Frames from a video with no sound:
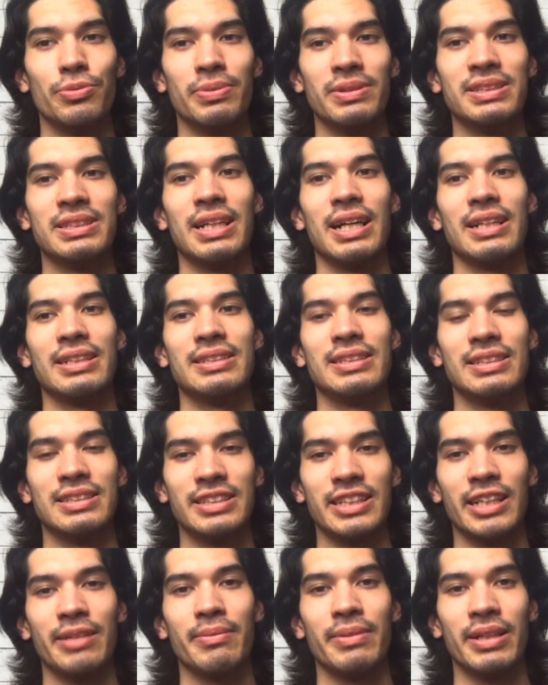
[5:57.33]
protect his
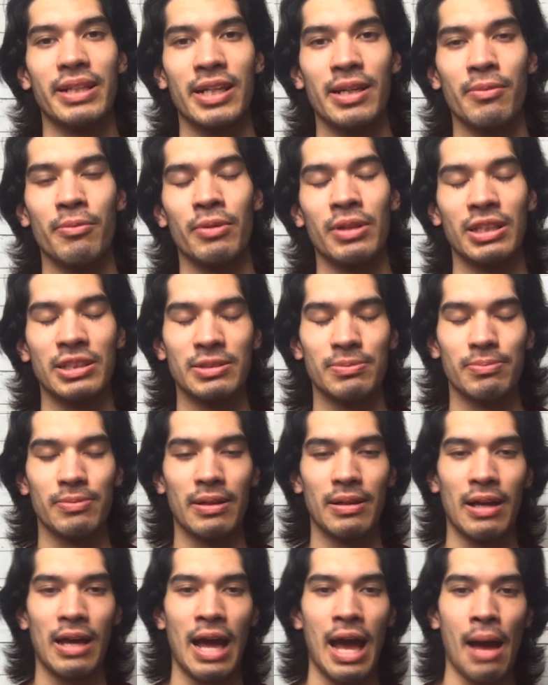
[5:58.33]
team and him when this
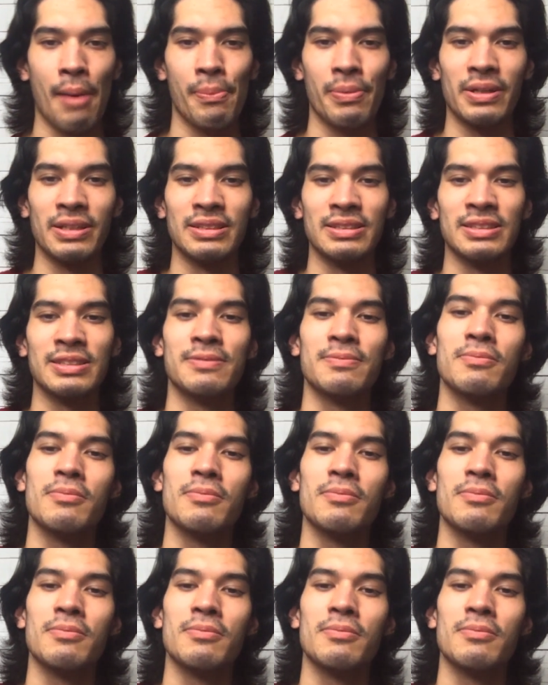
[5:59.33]
happened.